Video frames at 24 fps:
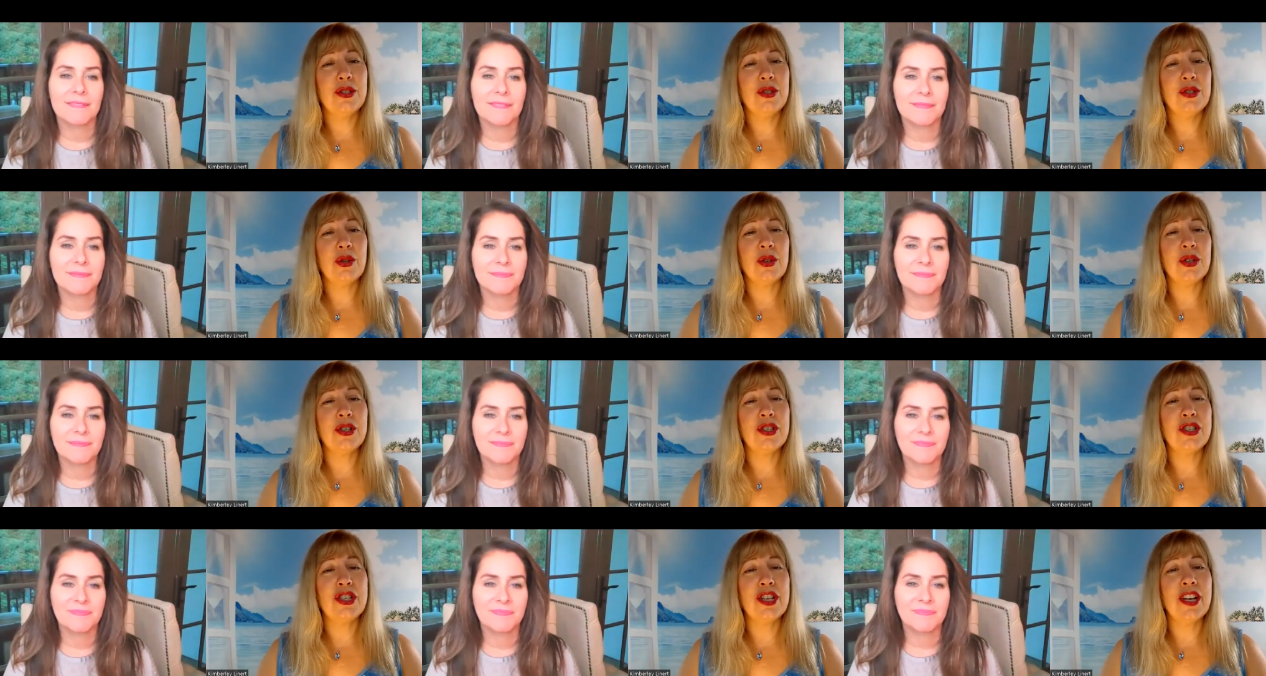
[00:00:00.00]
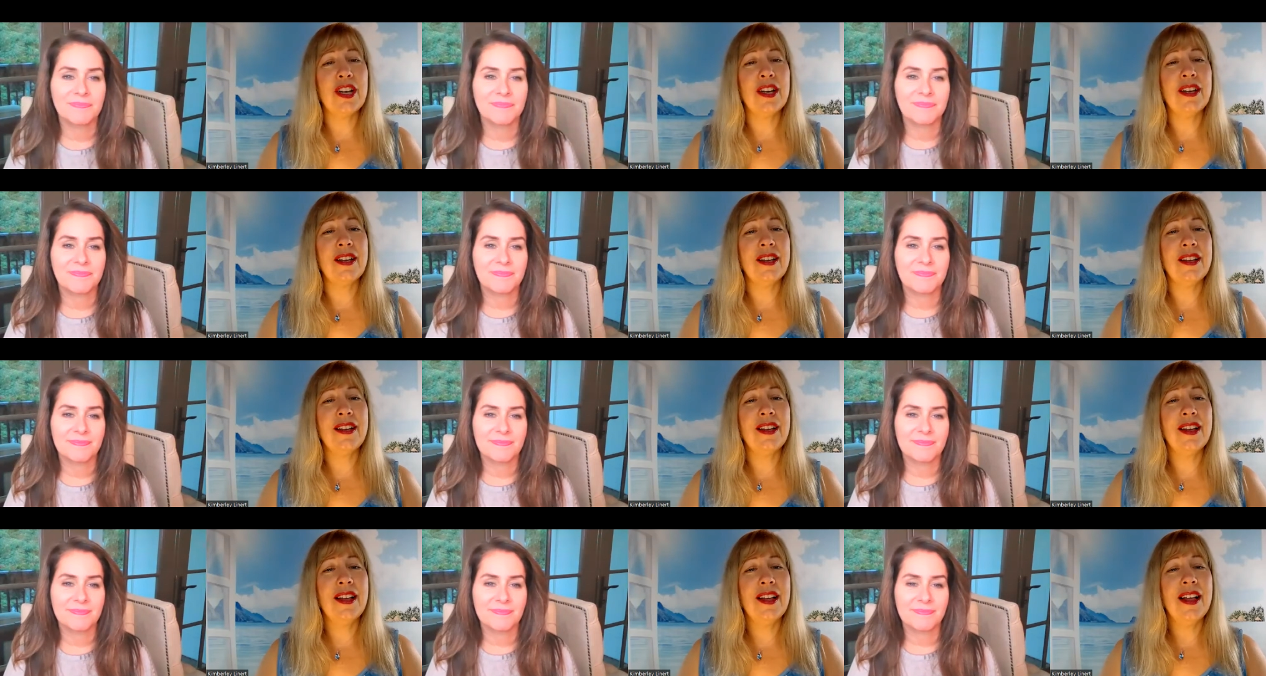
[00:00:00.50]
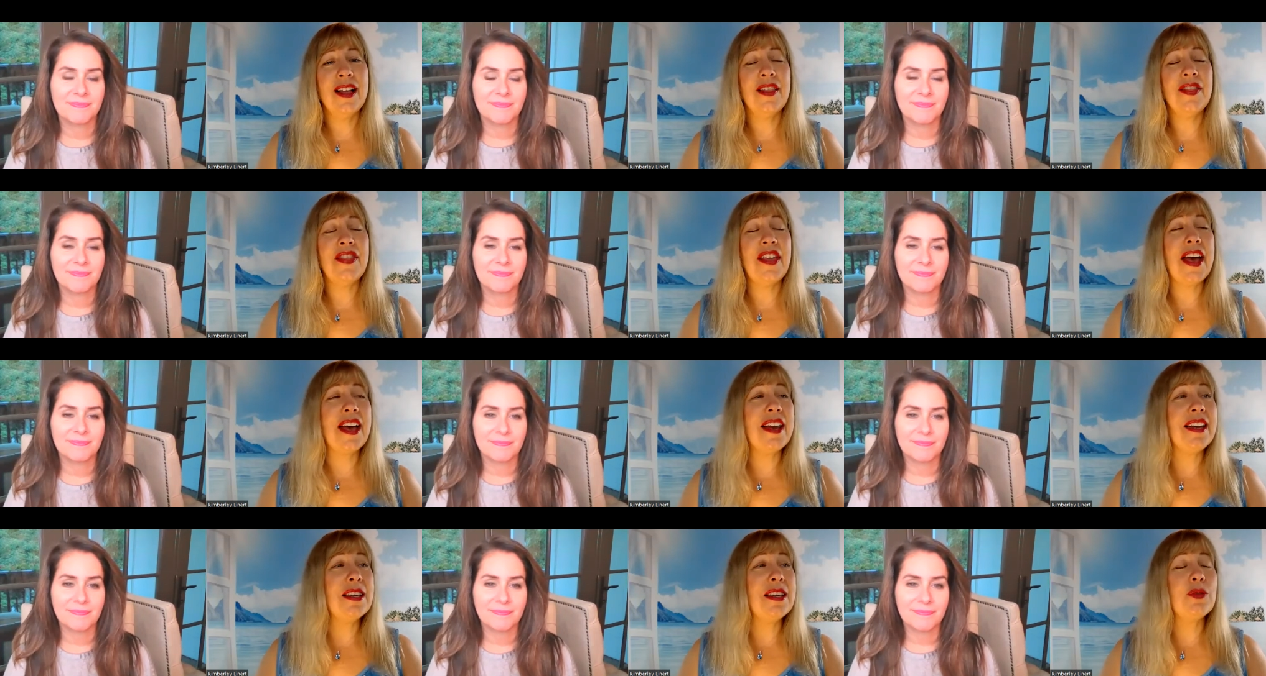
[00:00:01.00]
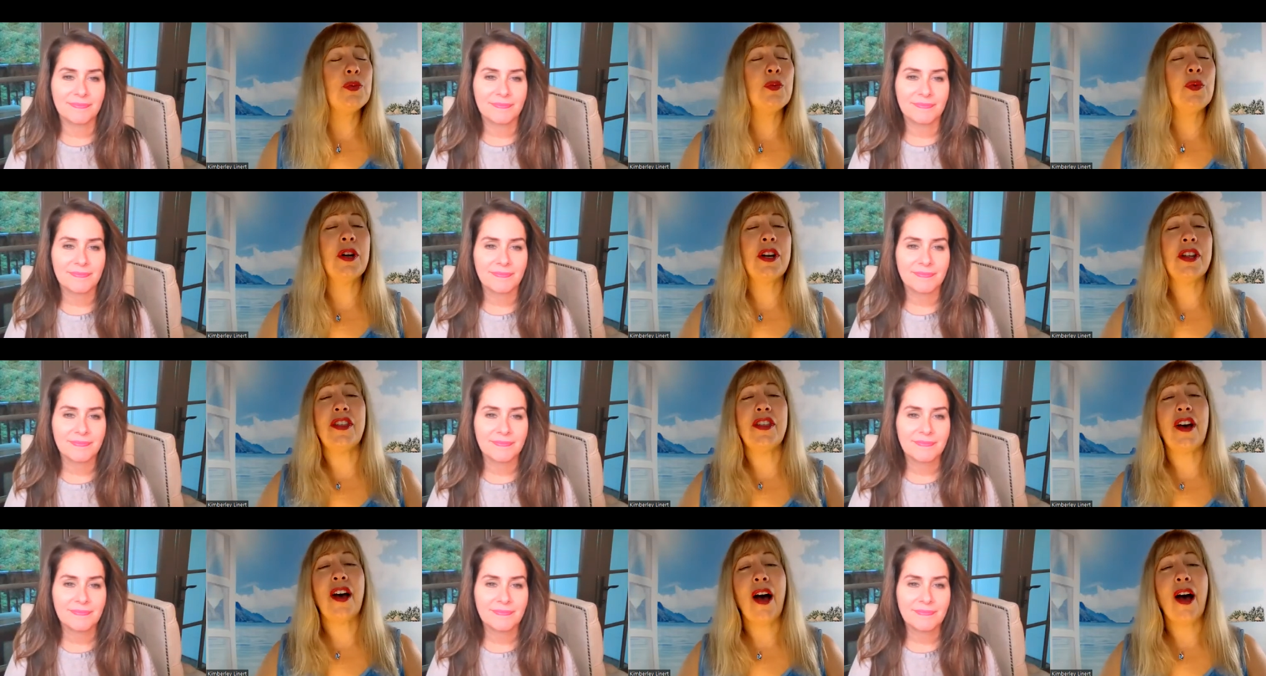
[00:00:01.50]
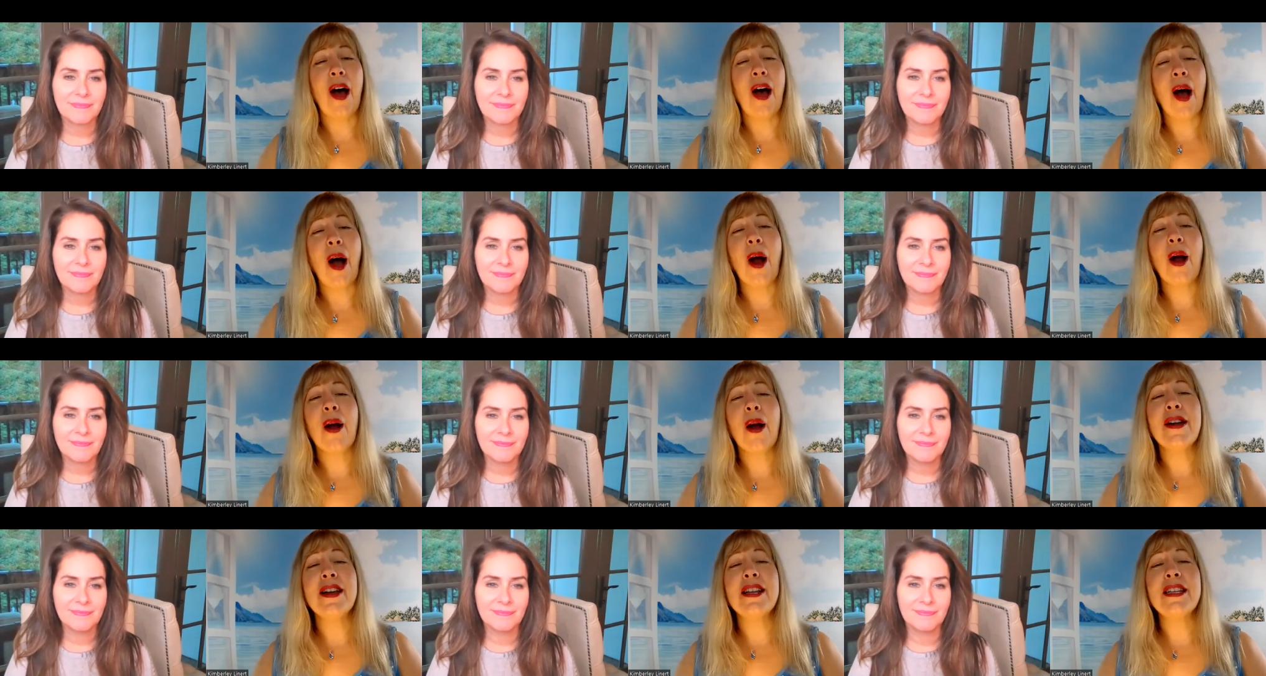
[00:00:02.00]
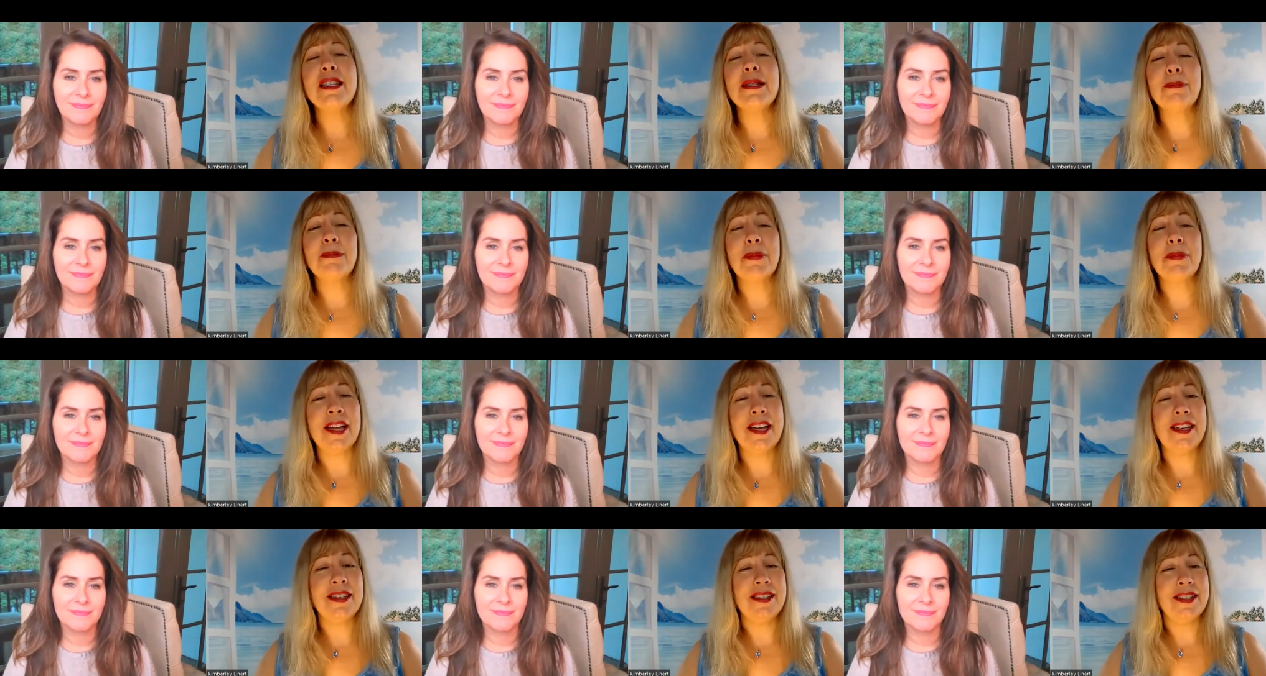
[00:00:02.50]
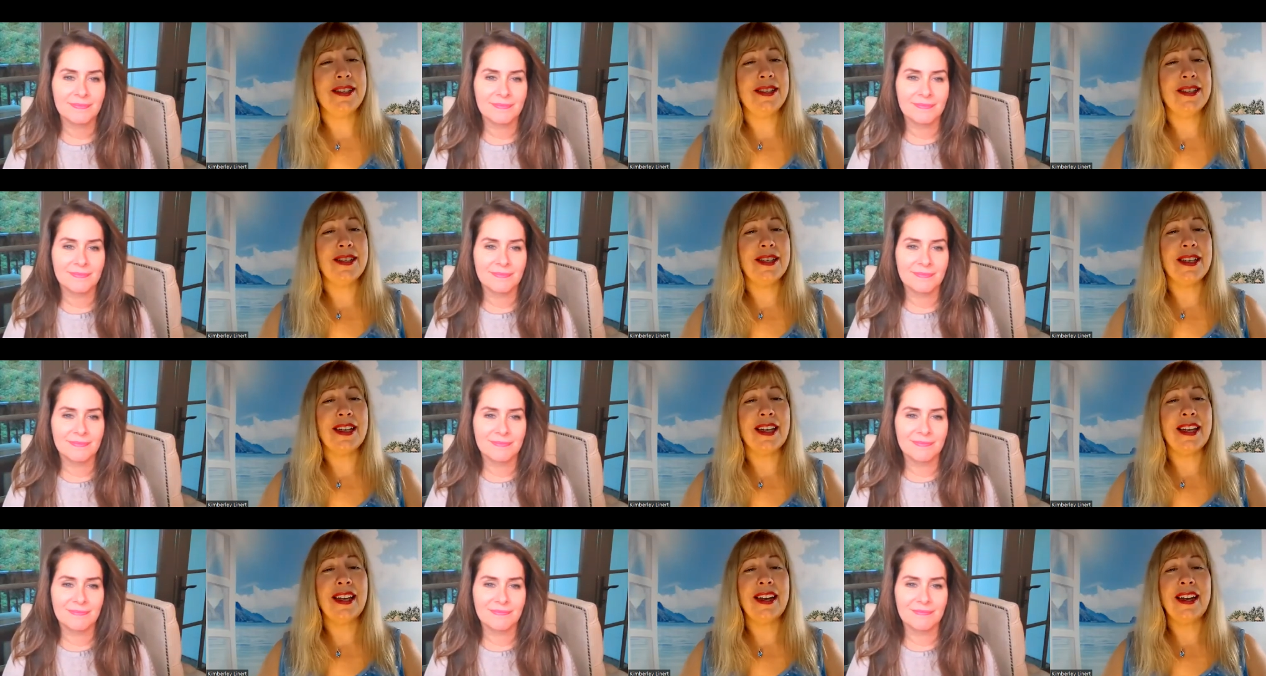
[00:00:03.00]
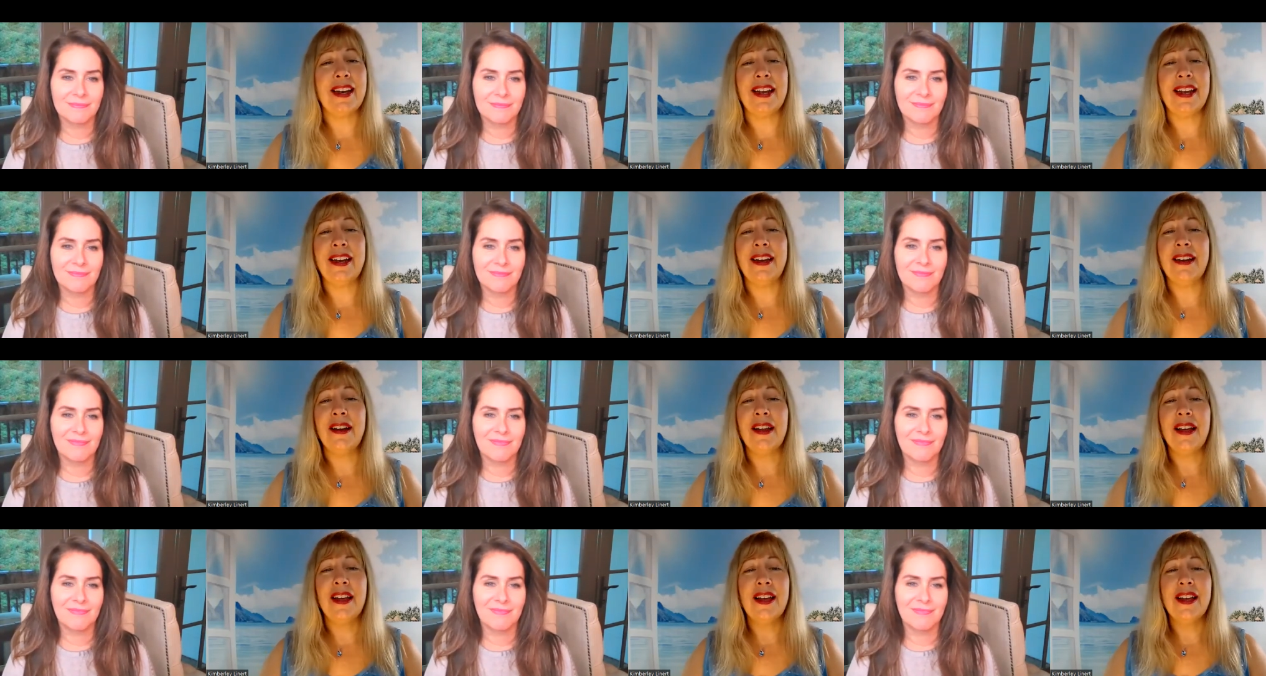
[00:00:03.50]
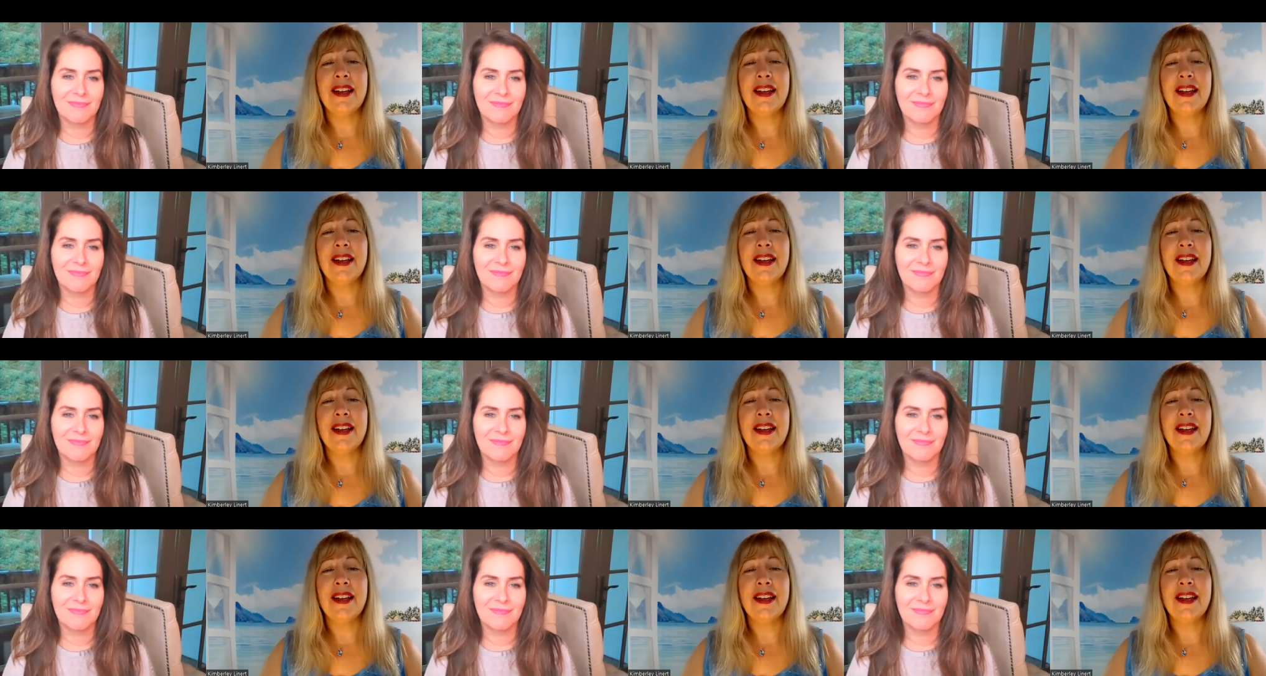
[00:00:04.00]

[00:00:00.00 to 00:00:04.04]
Speaker 1: Georgia, that is one of the hardest places to get in